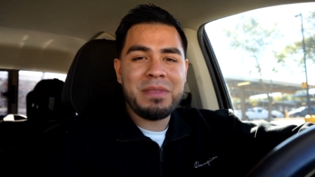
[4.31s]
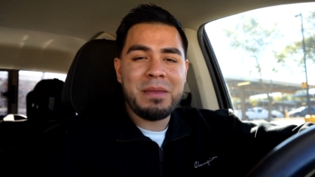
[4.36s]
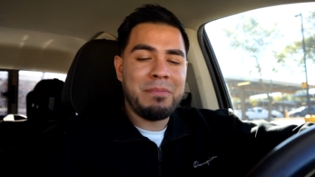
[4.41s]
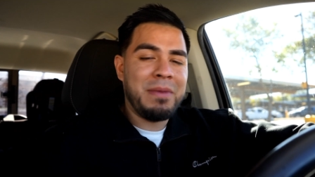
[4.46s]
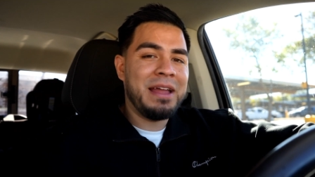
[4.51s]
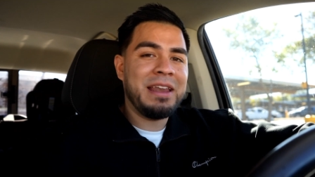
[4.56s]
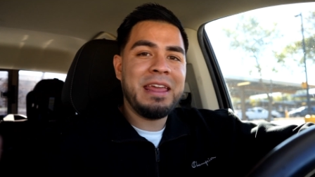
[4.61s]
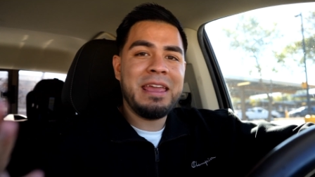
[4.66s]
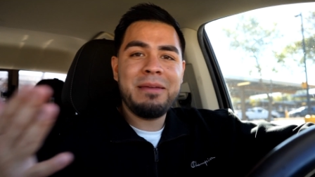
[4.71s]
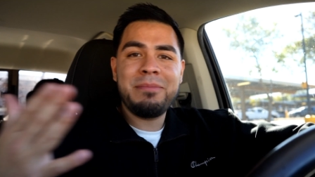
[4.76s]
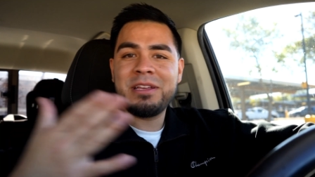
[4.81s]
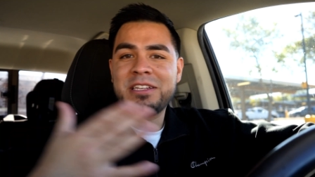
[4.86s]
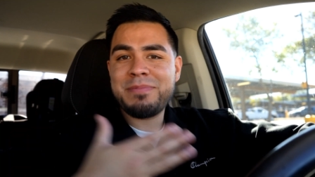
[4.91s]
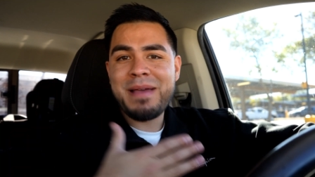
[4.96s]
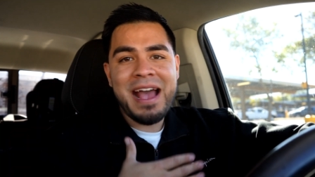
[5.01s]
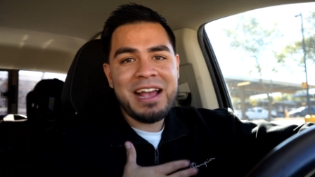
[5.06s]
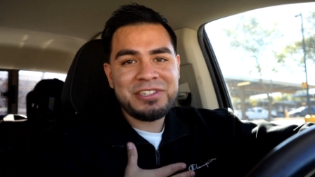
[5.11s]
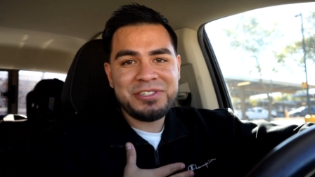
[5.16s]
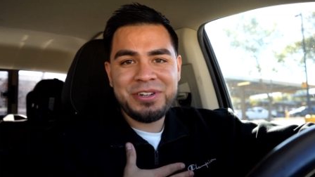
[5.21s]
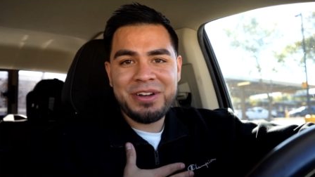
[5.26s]
My name is
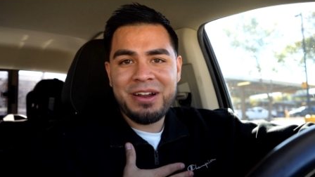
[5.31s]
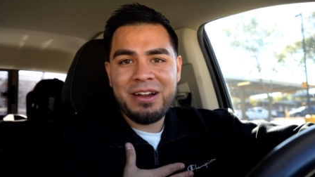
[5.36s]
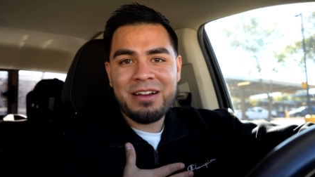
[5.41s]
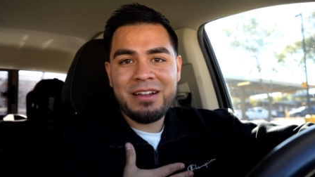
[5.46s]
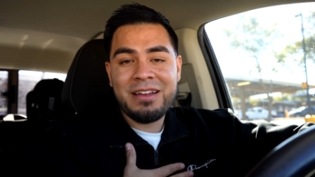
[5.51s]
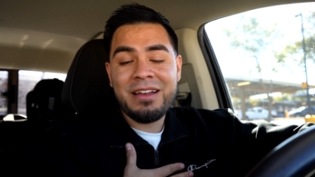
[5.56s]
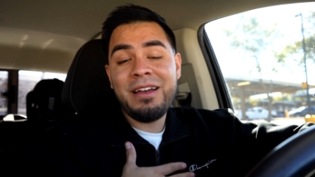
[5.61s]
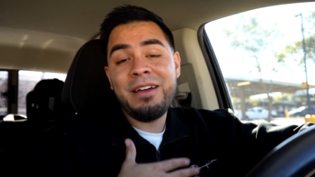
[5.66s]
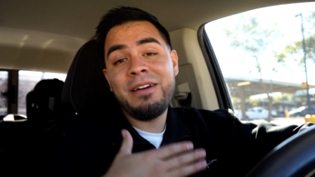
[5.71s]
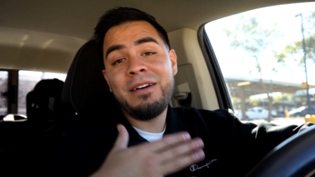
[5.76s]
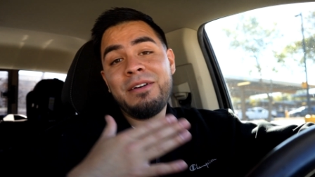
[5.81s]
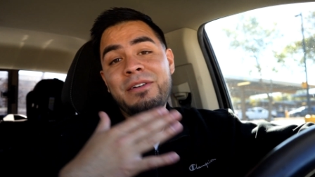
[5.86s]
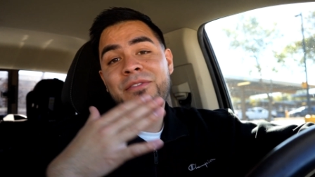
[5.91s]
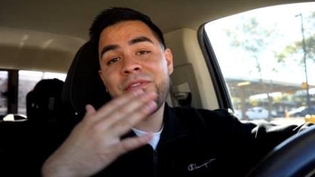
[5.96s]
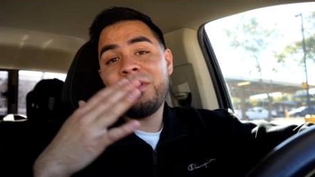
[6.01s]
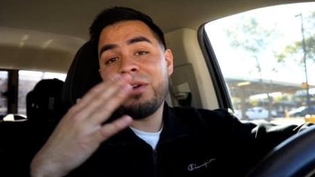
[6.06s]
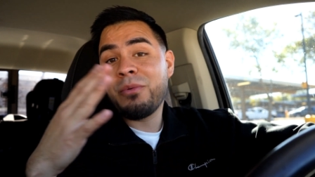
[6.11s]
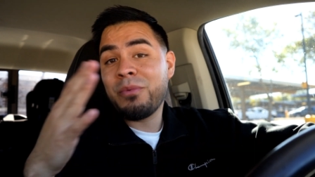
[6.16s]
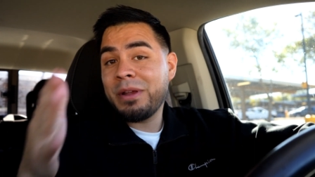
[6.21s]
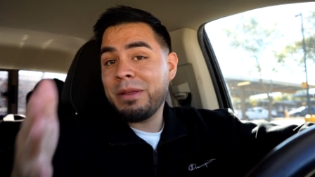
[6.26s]
Pastor Eric
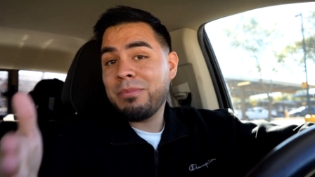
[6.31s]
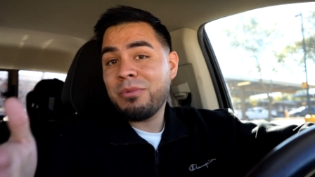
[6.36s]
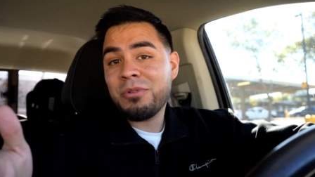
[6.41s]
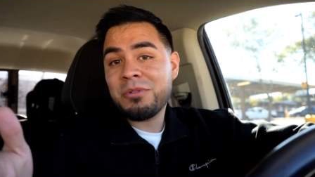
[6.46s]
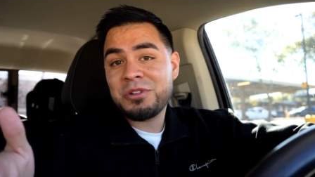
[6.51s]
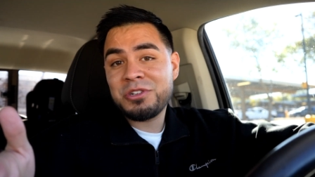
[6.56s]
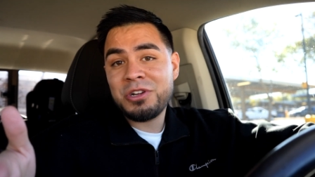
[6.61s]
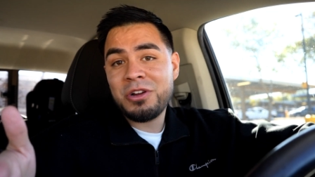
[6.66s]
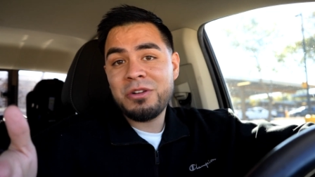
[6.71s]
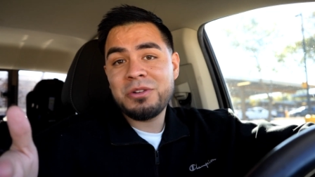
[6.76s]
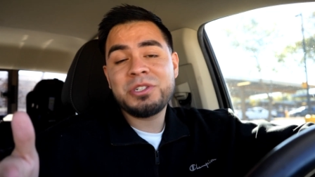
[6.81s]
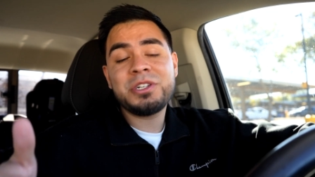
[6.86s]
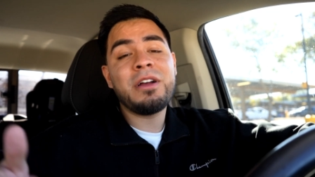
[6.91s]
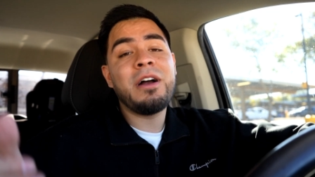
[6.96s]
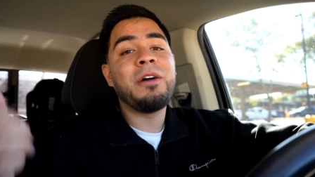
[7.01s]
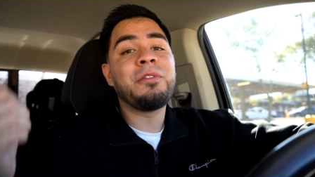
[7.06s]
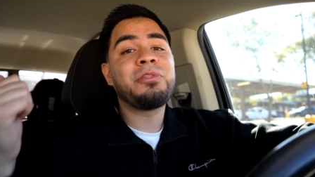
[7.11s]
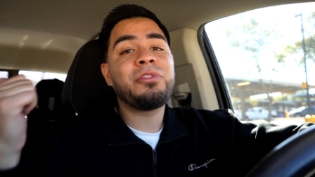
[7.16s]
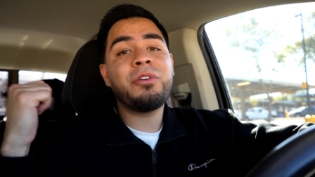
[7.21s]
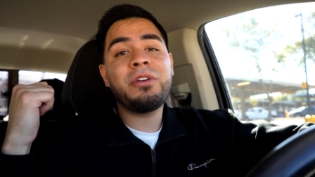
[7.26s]
of Reborn Church
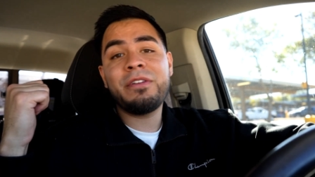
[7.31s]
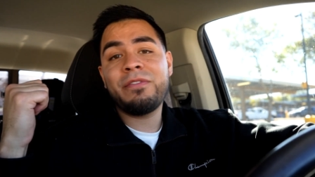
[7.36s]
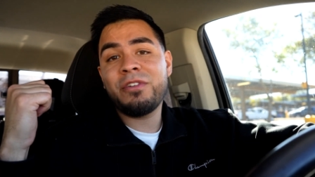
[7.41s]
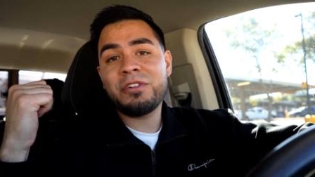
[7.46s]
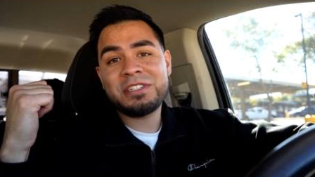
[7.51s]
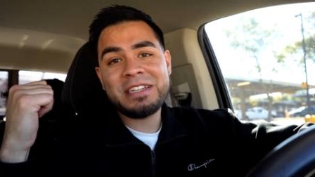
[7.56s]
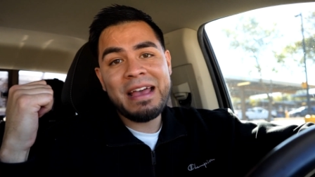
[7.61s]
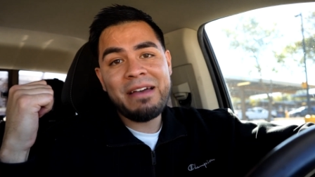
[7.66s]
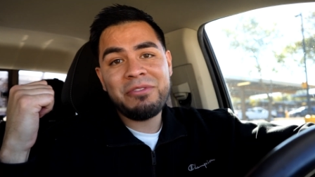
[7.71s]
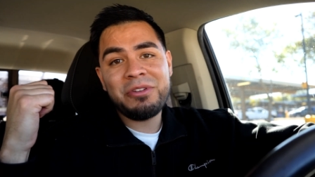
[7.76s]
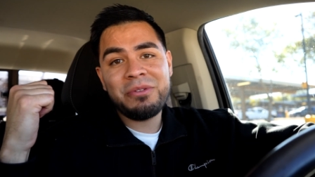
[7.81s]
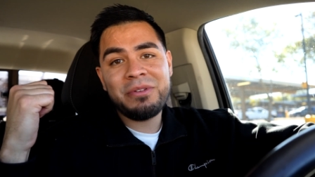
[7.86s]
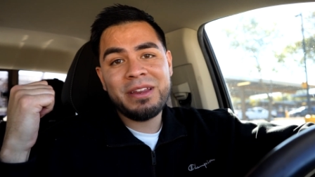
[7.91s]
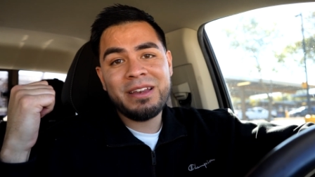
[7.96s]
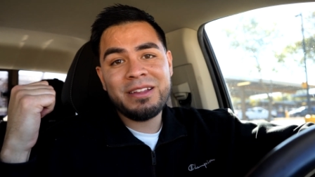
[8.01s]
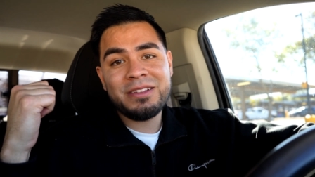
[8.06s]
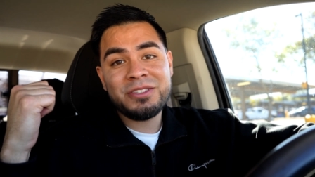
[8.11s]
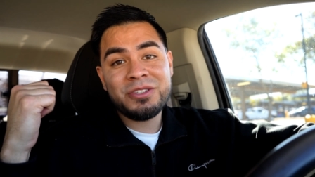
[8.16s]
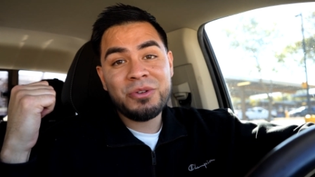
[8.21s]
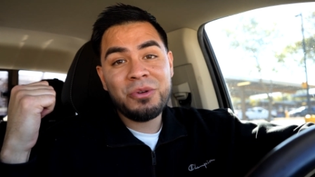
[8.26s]
on 31st Avenue in
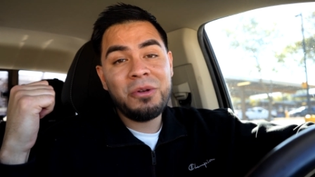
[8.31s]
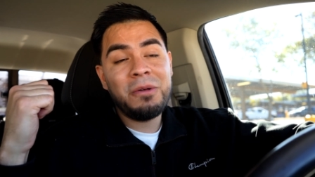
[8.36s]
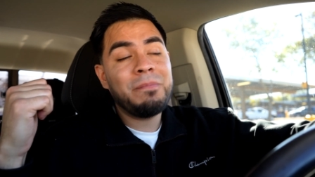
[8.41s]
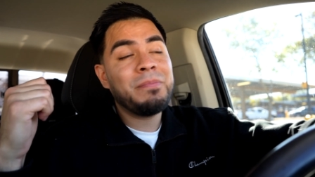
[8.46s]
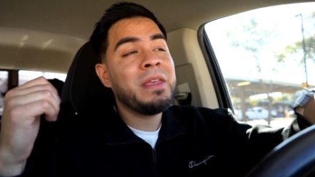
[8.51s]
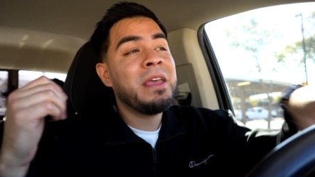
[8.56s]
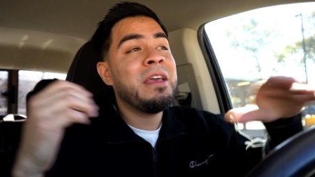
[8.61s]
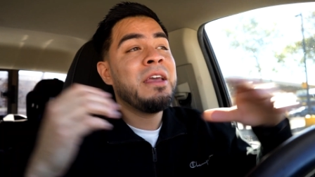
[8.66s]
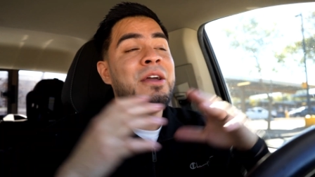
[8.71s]
Indian School.